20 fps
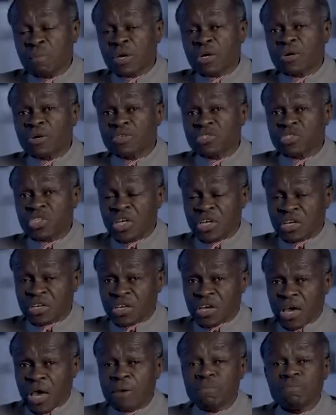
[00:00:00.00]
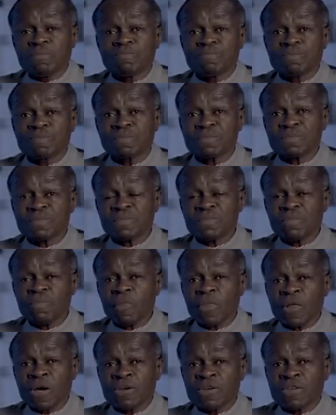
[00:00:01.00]
because they came,
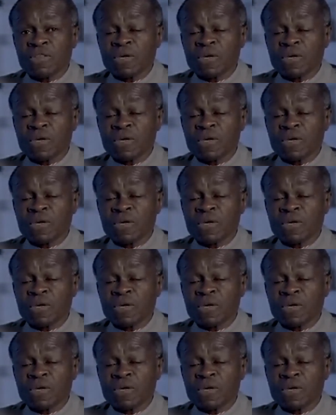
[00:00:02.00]
and